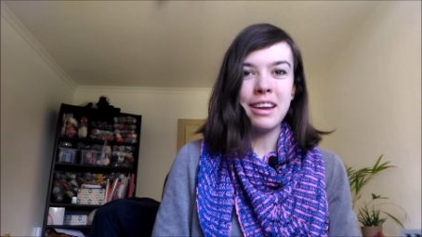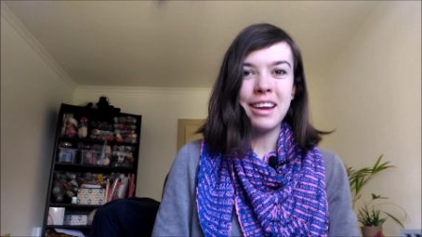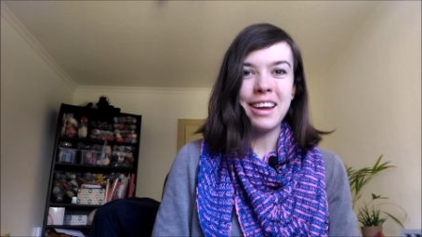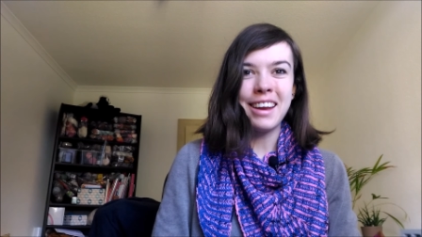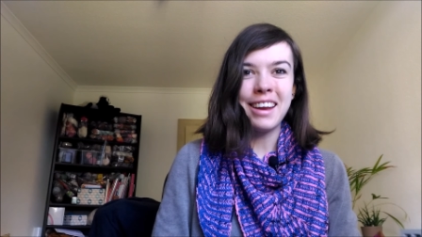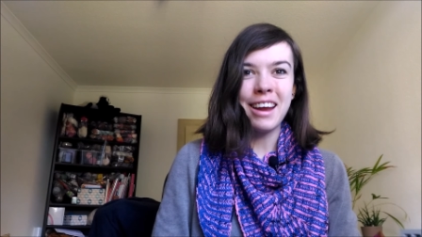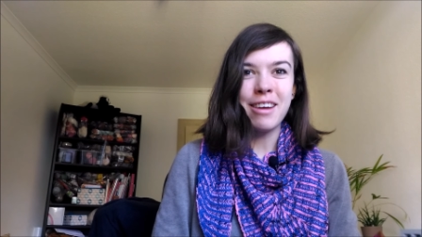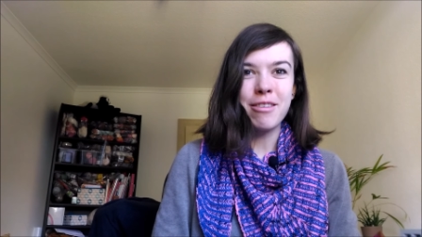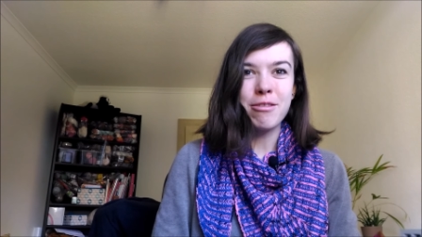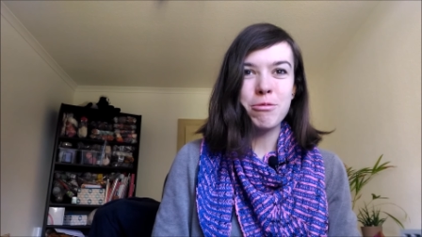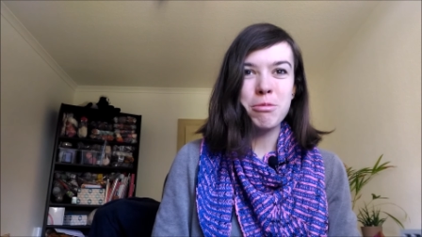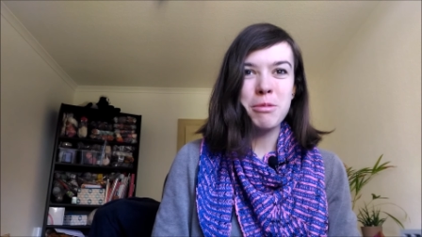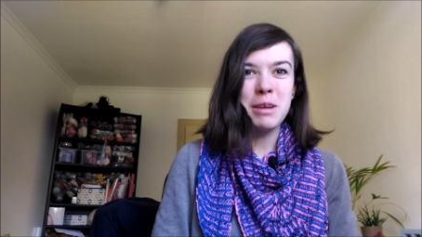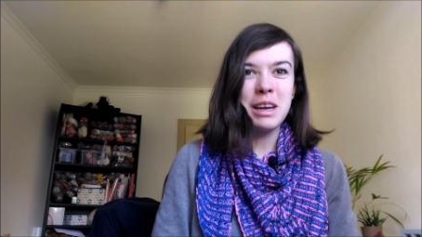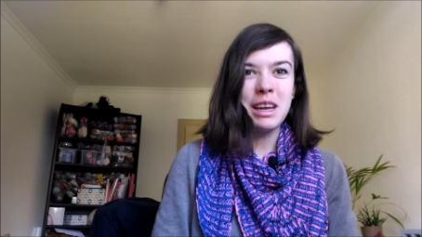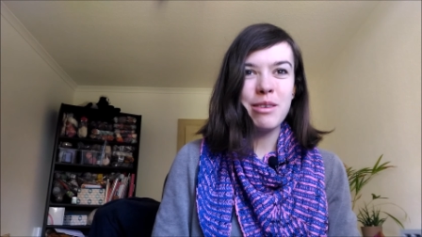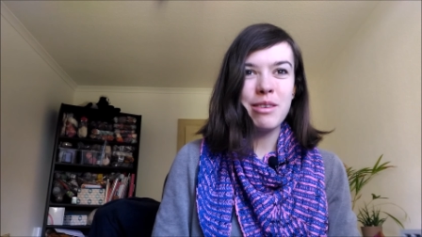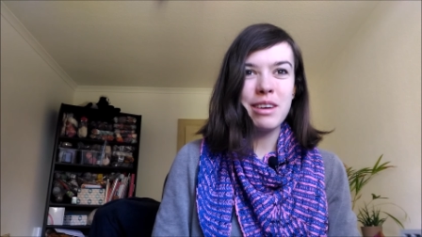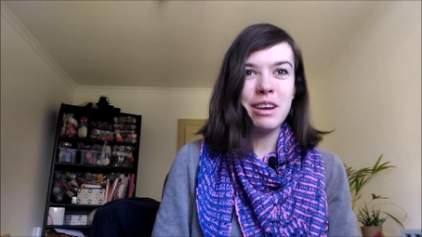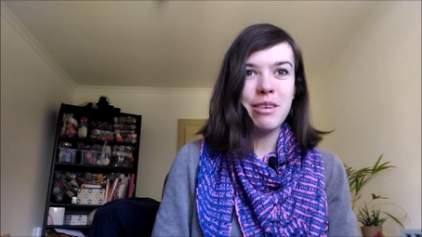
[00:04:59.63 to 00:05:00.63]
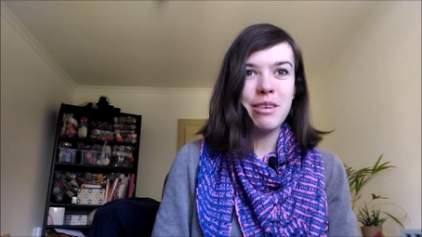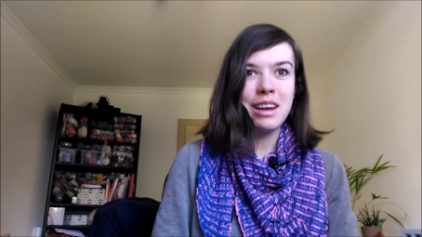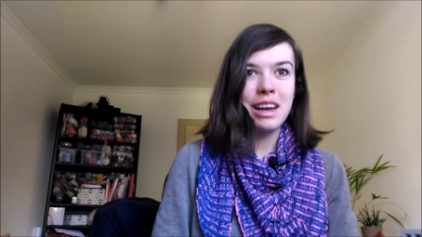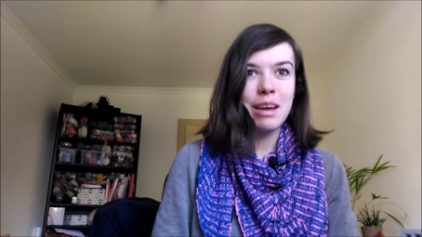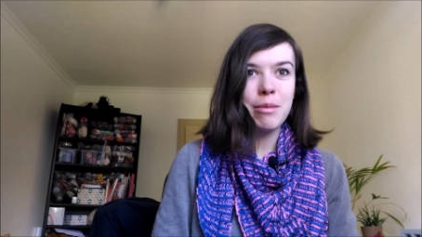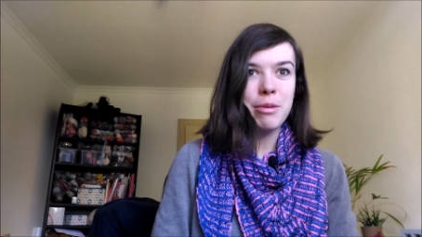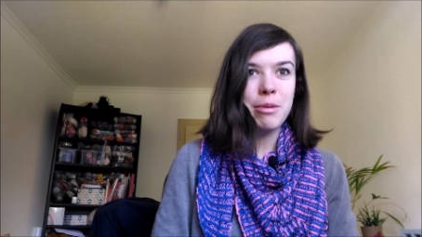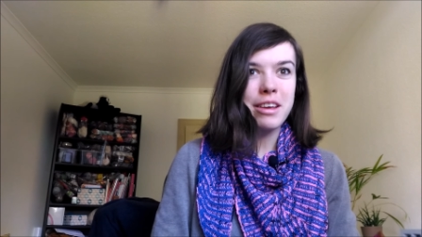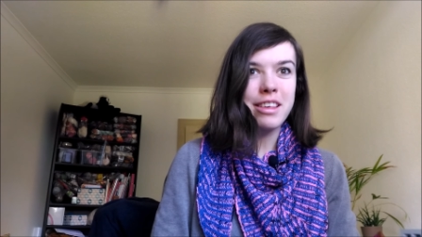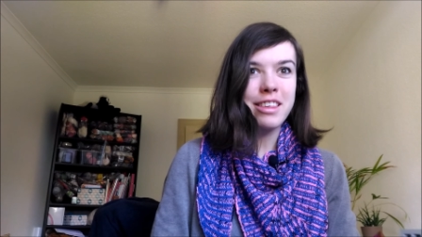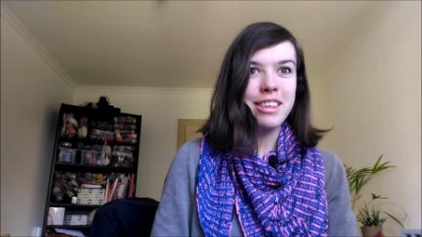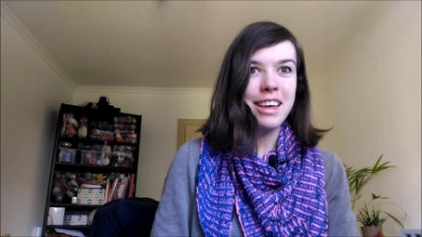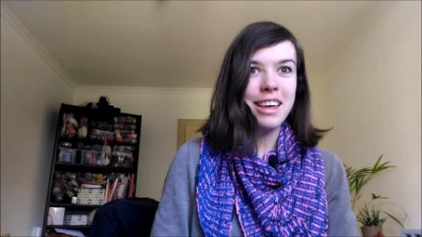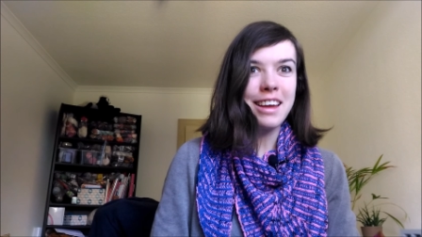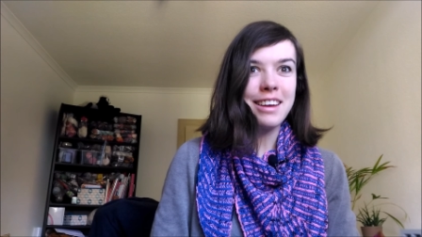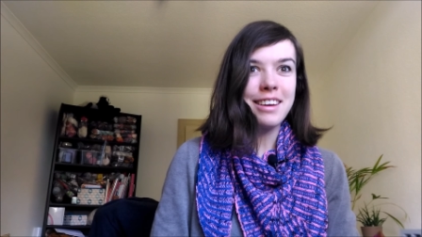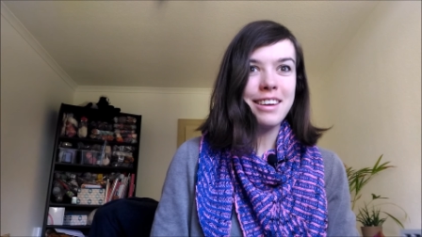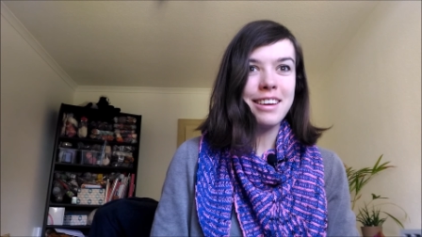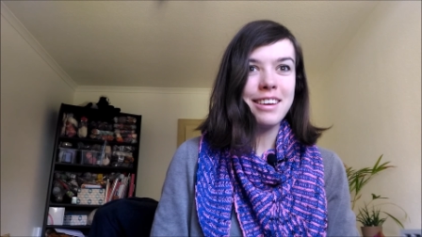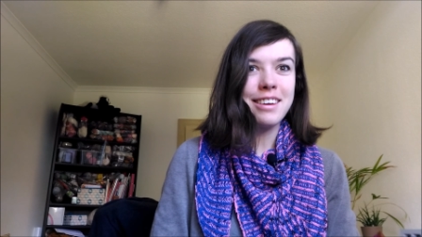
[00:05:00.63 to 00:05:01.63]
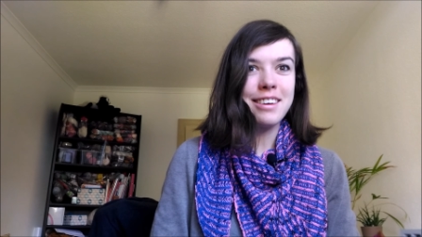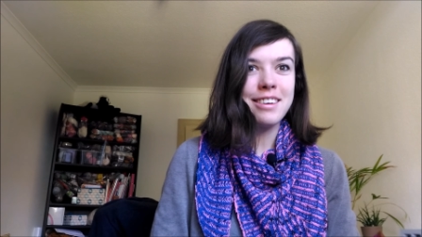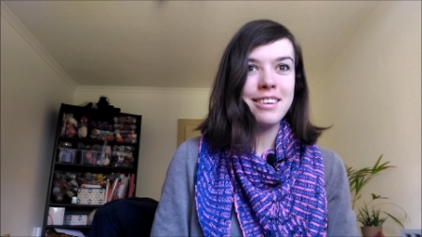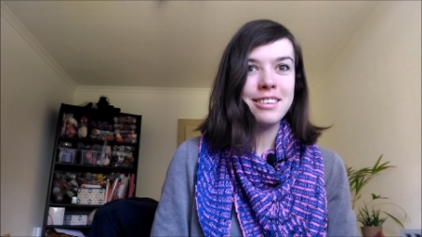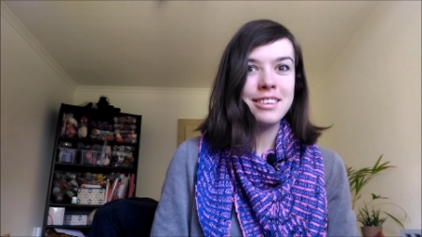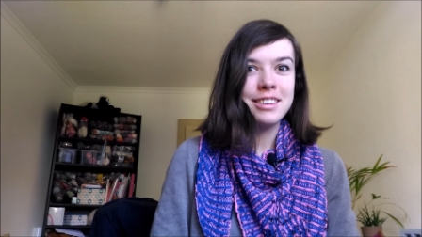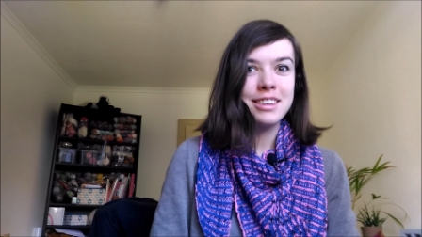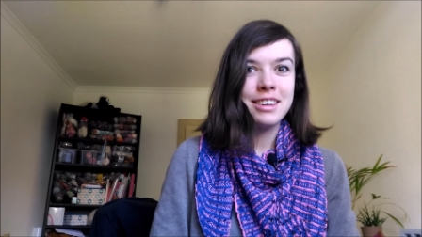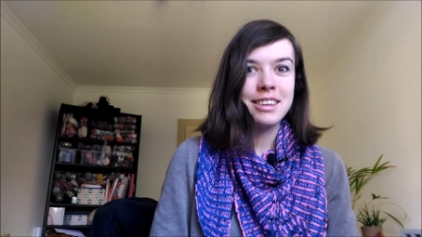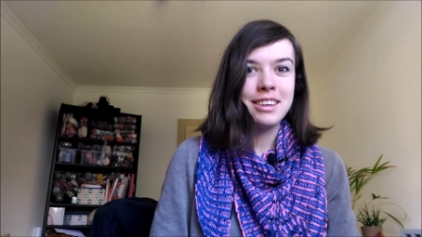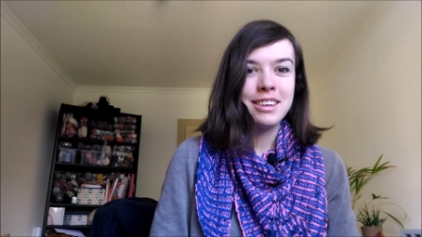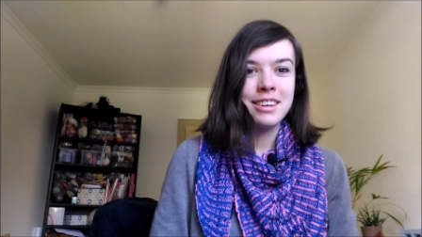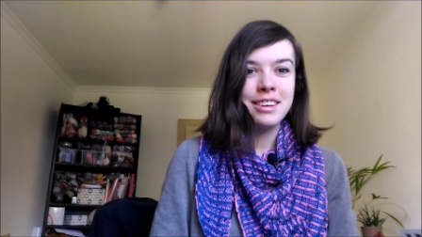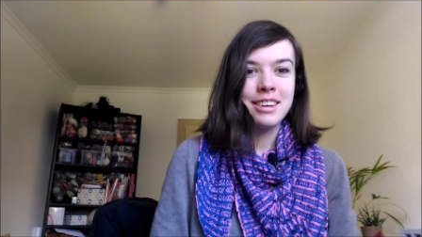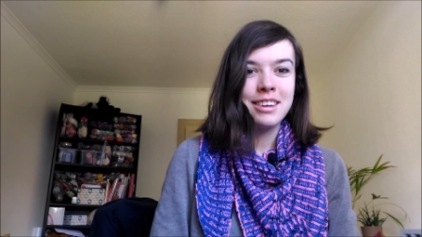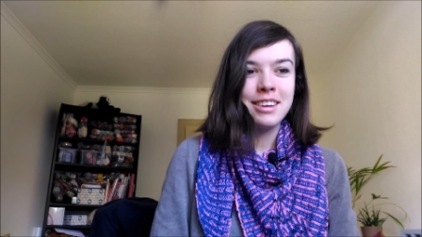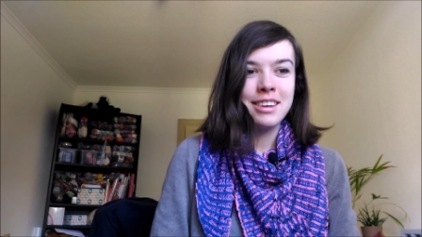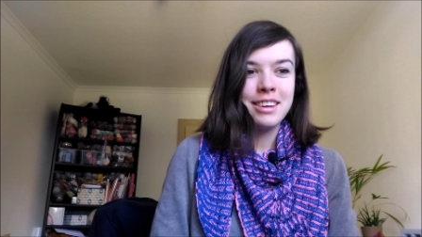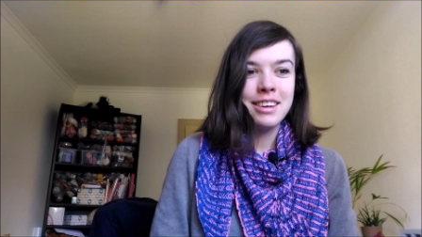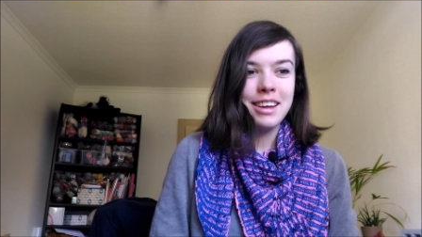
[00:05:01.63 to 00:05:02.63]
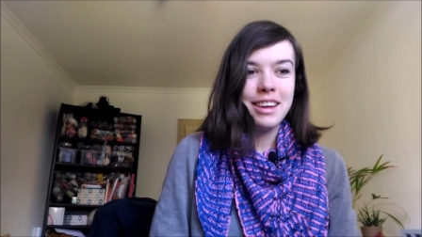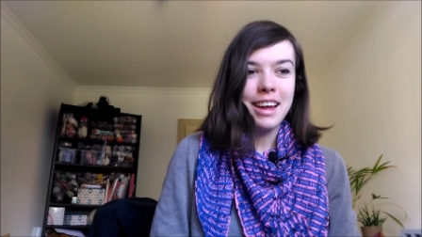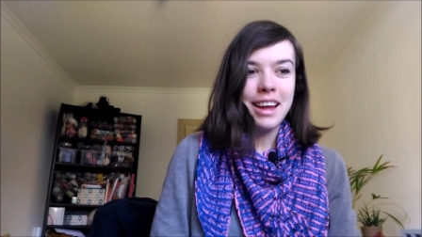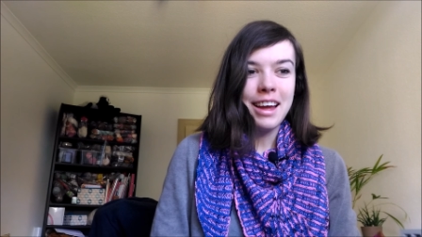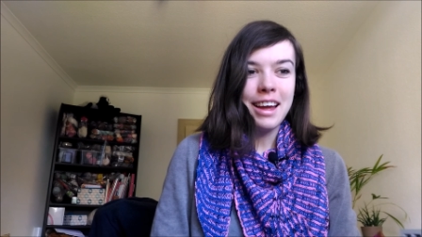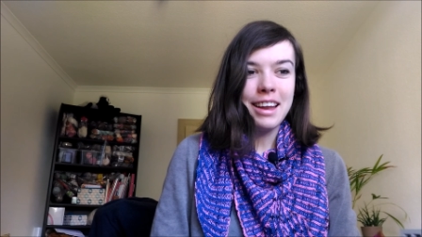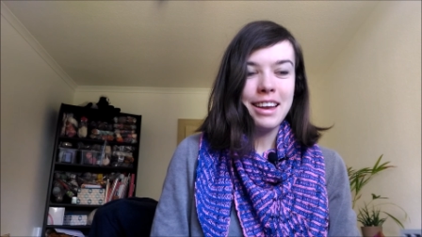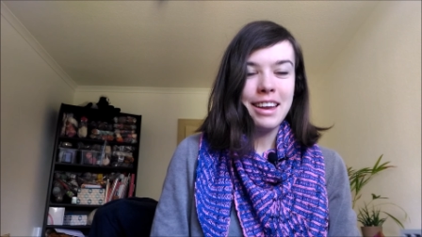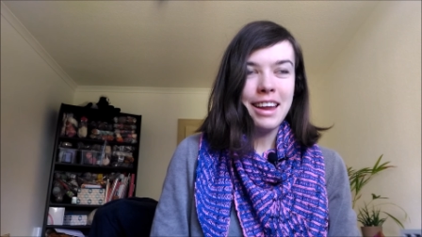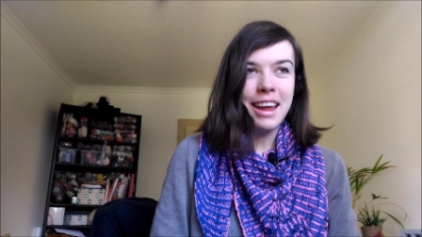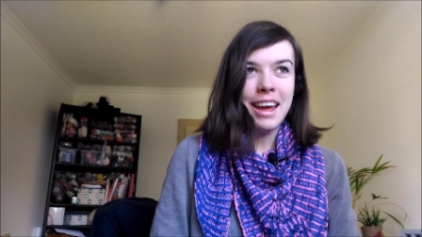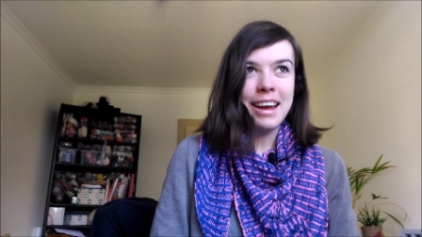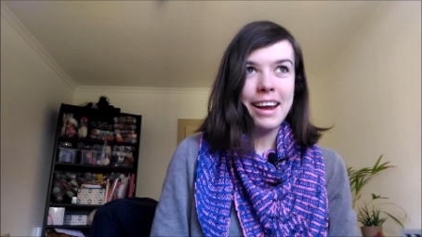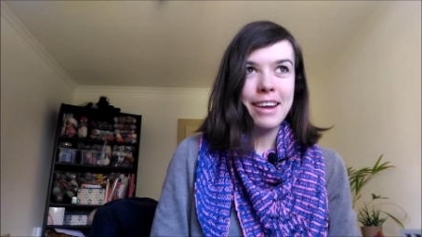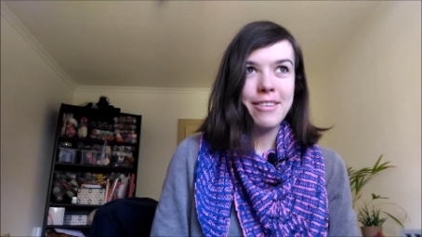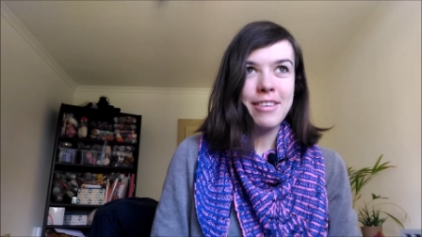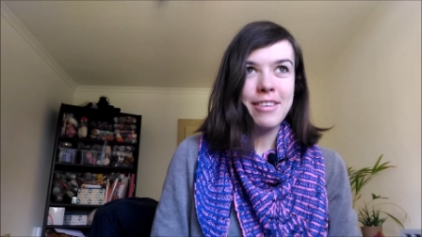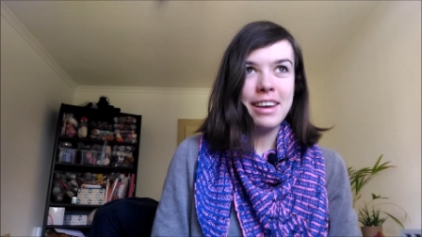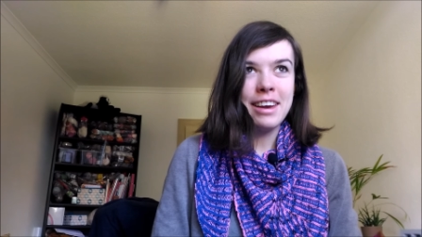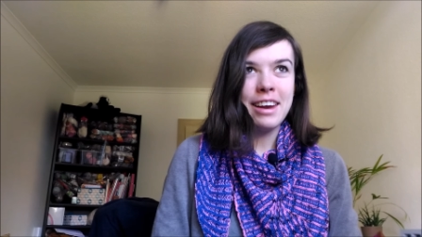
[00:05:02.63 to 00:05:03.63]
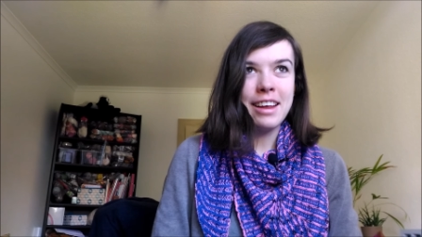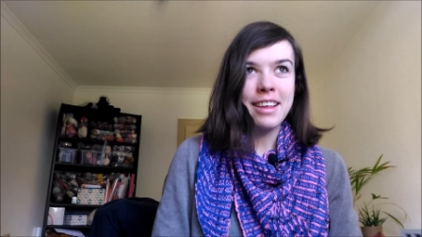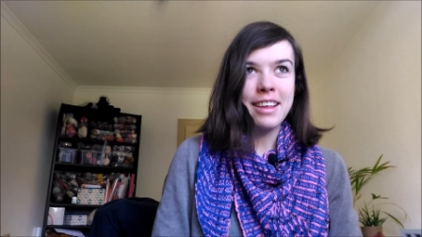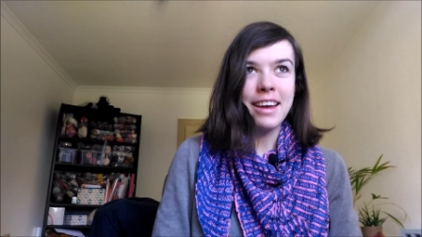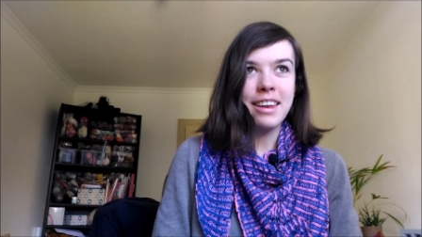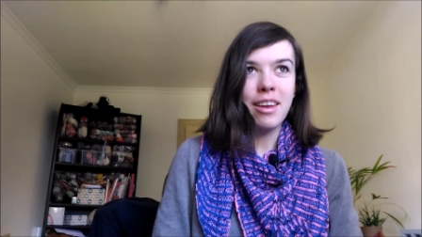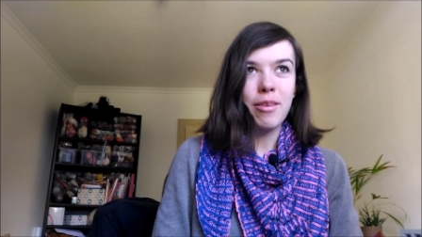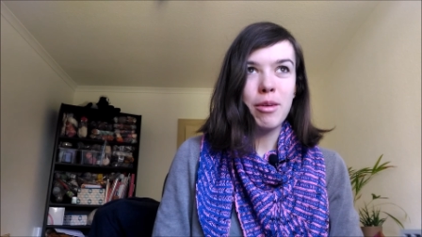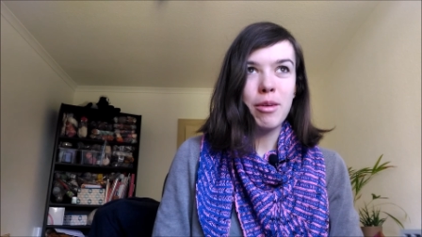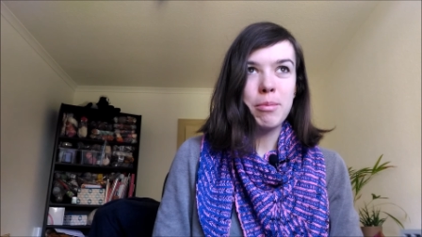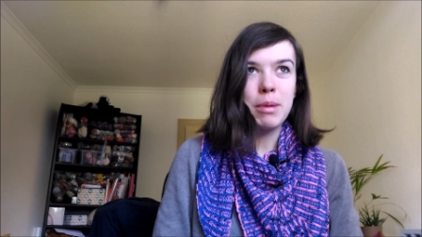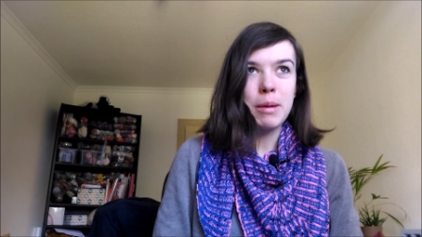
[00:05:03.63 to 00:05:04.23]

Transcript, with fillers: and I really, really, really appreciate it. And yeah, I get really excited when